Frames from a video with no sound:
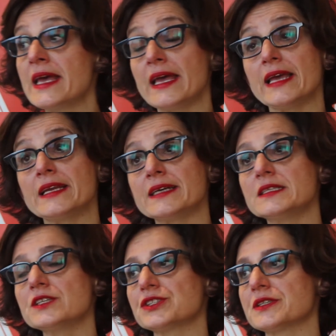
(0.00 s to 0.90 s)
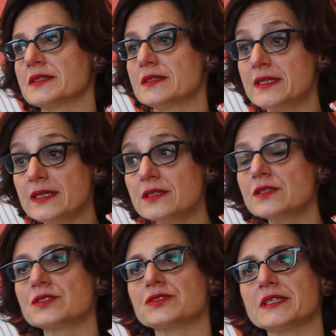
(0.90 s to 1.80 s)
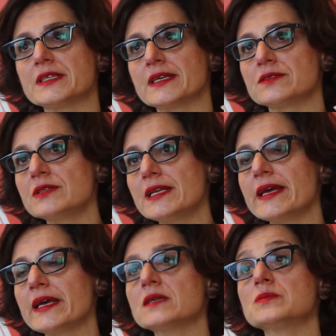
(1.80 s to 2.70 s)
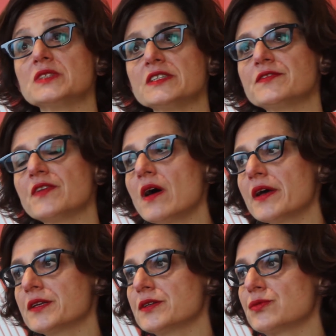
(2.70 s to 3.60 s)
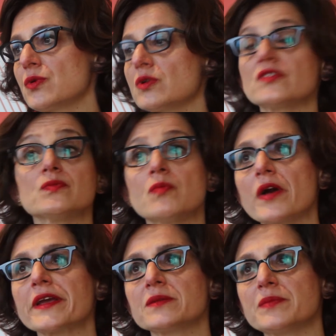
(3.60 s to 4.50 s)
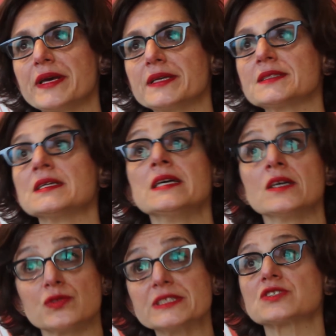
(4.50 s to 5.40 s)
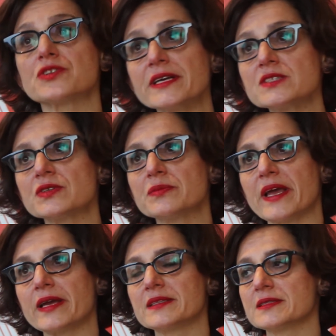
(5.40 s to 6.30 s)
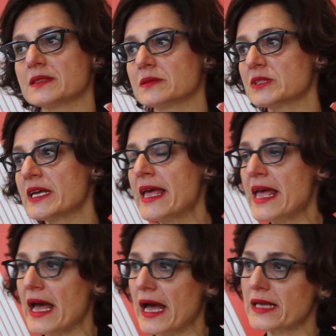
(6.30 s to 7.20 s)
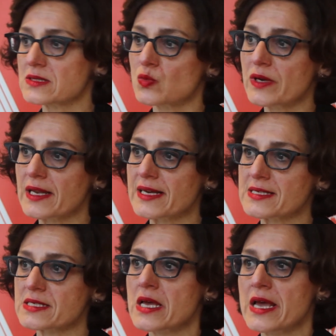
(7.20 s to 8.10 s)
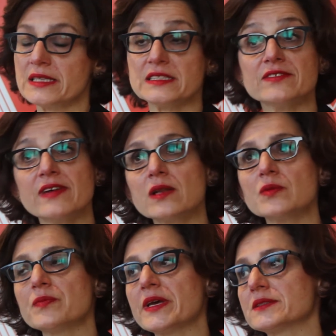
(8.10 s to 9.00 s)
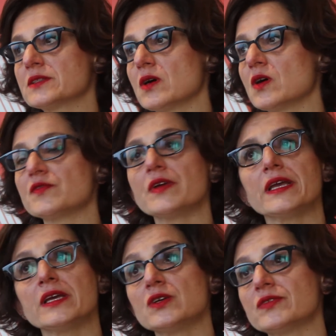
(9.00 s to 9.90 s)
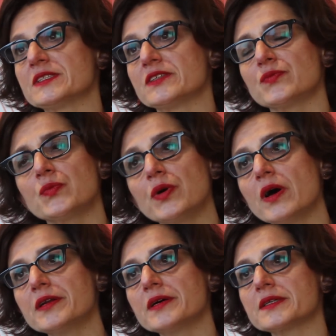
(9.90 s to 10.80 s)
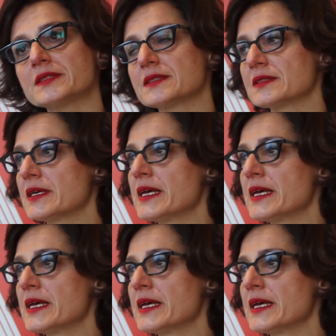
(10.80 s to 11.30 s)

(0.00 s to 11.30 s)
In addition, the industry can really help define the role of market-based risk transfer mechanisms, as well as development of innovative products,